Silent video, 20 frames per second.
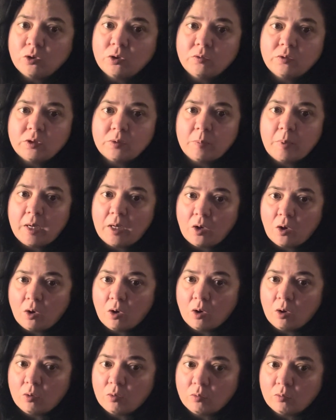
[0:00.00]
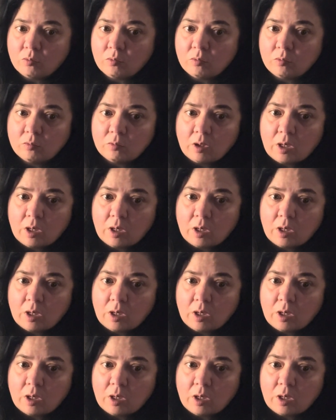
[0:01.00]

of us make our own.